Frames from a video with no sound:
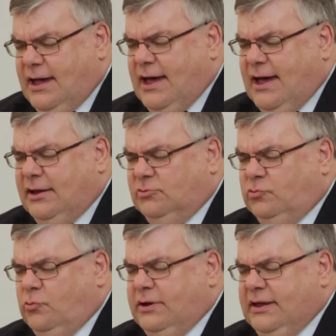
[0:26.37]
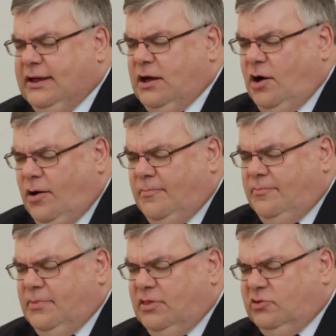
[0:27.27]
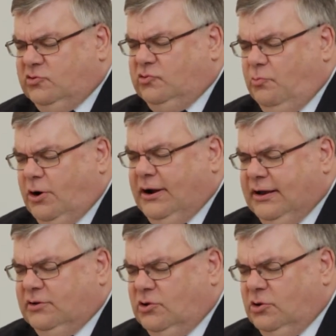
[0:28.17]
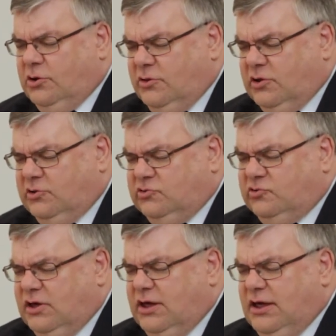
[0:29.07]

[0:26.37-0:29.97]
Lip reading: And we come this morning to look at this